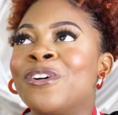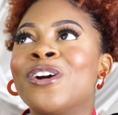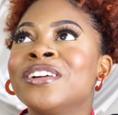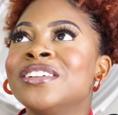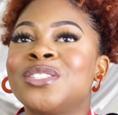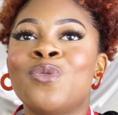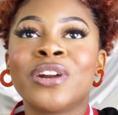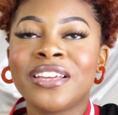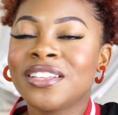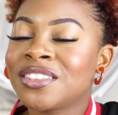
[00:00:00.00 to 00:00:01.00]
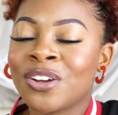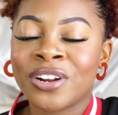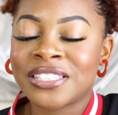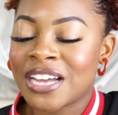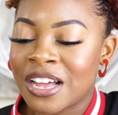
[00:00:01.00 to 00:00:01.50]
heard it 20, 30
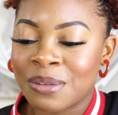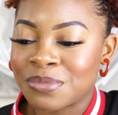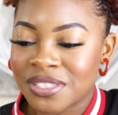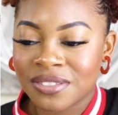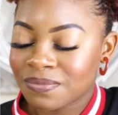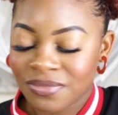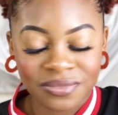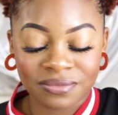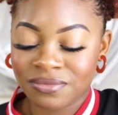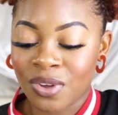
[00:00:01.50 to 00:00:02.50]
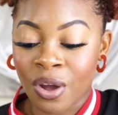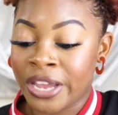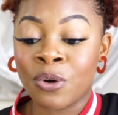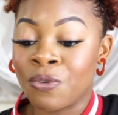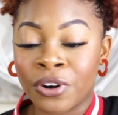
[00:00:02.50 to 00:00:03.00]
times and
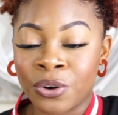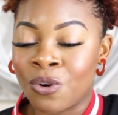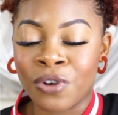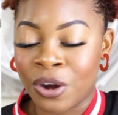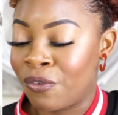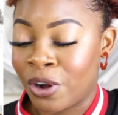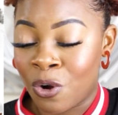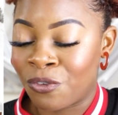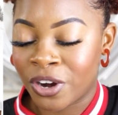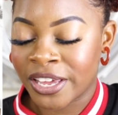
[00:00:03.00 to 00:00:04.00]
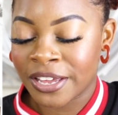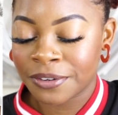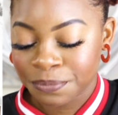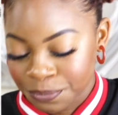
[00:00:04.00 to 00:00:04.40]
over and over and over again.